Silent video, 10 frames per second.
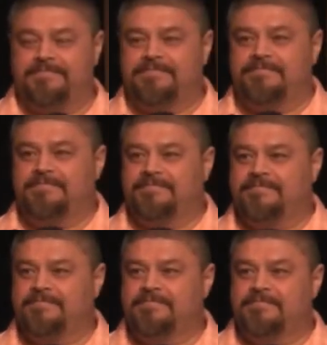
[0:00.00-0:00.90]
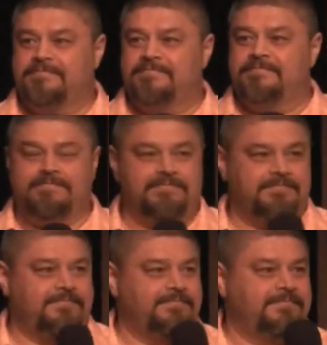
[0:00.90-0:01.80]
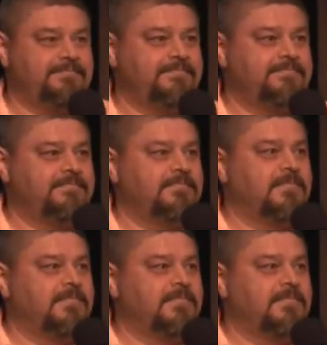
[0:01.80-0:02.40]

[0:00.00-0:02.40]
No one is speaking in this clip.